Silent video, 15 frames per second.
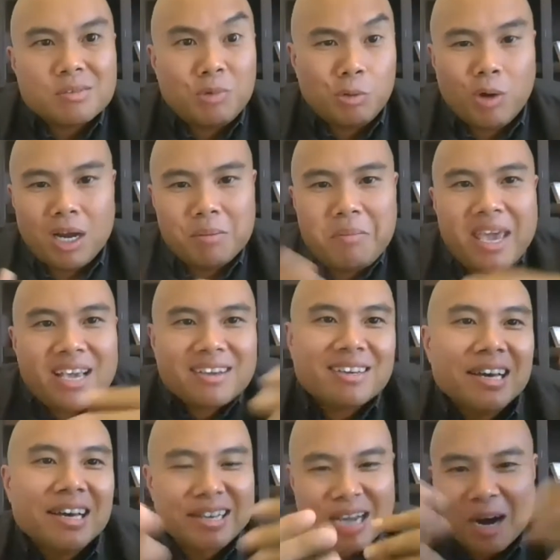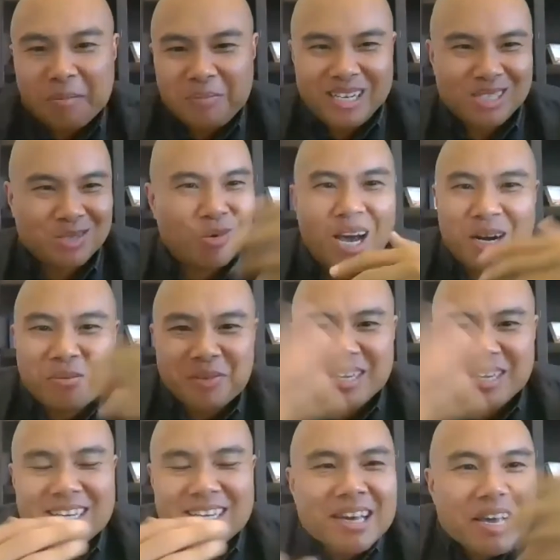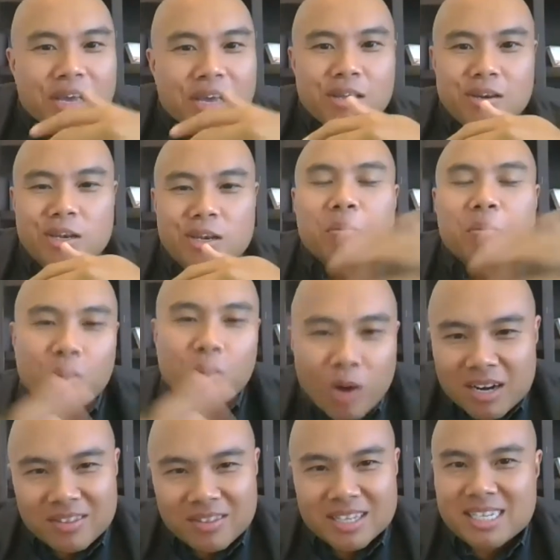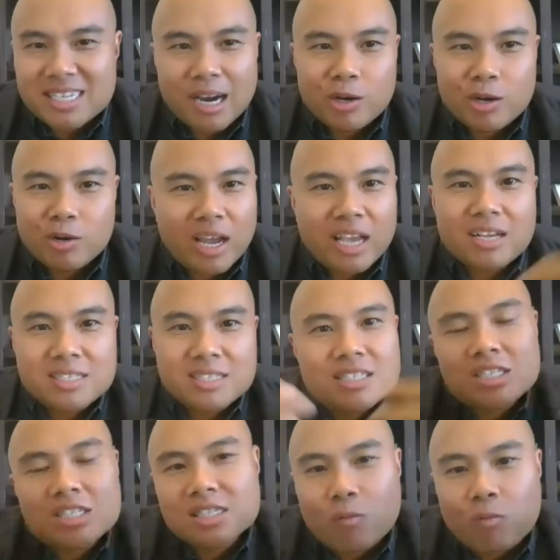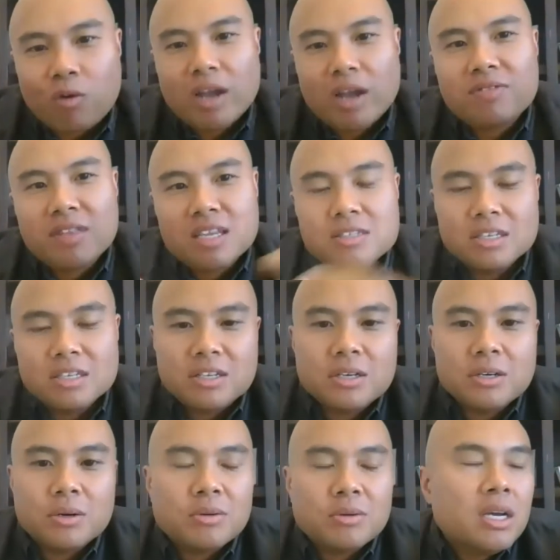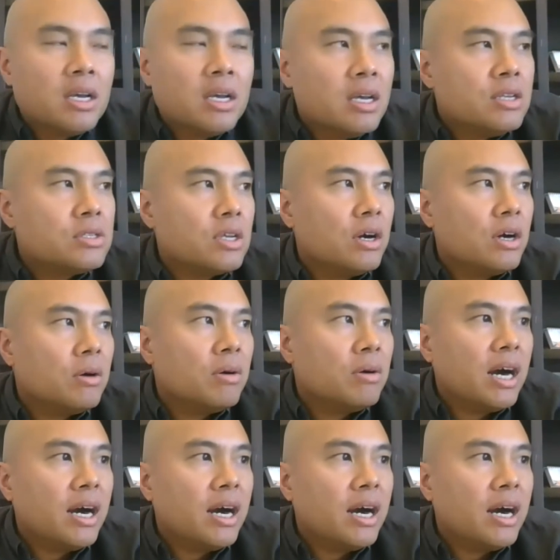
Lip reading: We want to make companies want to be number one in this area, right? Because it's just the right thing to do. So